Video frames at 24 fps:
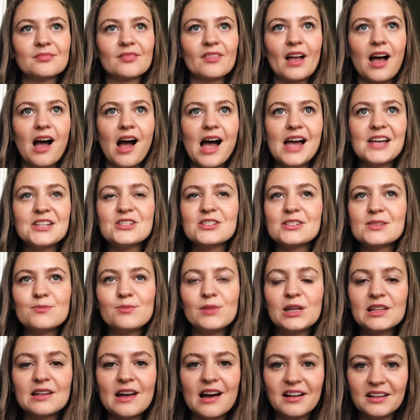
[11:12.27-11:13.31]
I just
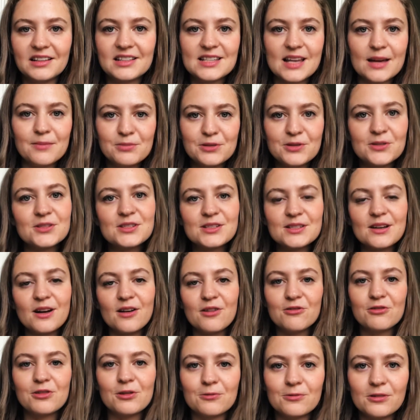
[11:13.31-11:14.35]
mean accept
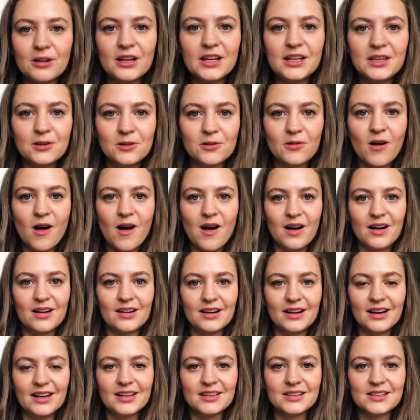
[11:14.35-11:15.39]
yourself the way you are,
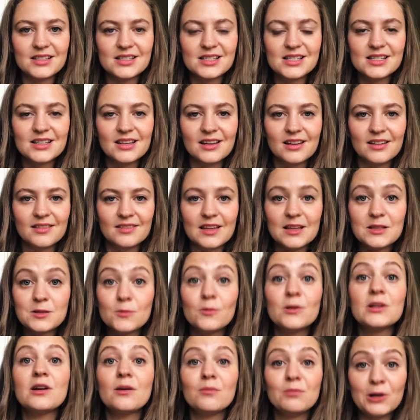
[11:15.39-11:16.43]
and that's
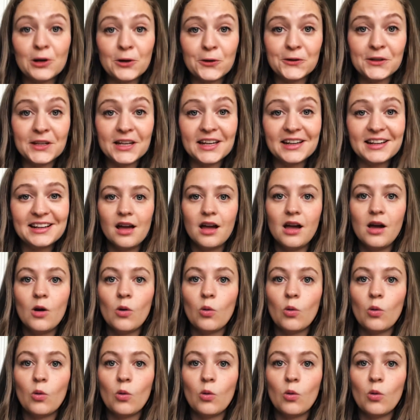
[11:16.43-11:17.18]
what I'm learning.